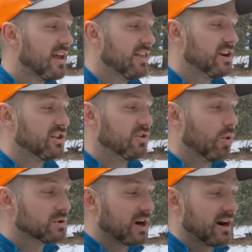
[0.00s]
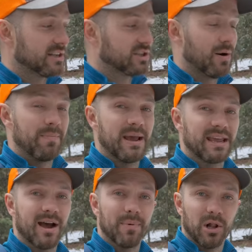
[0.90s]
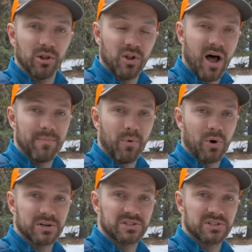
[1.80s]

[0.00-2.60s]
then those are gonna start picking up a lot more